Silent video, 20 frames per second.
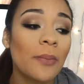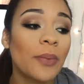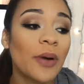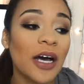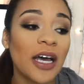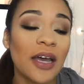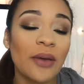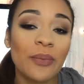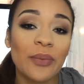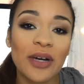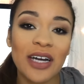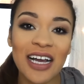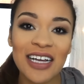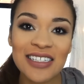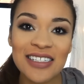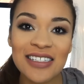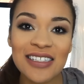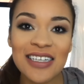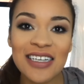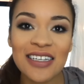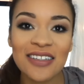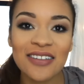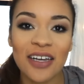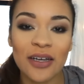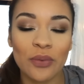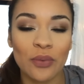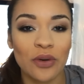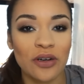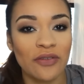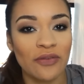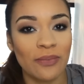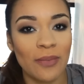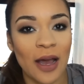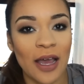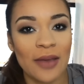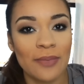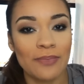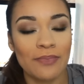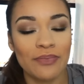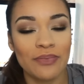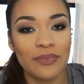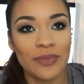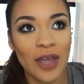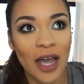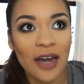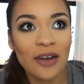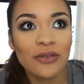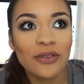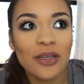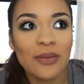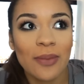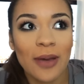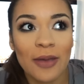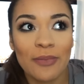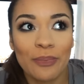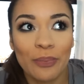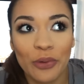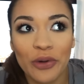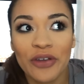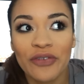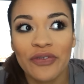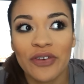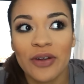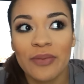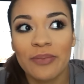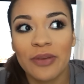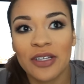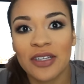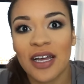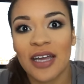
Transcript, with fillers: But when I see like one of my, not only my boyfriend, but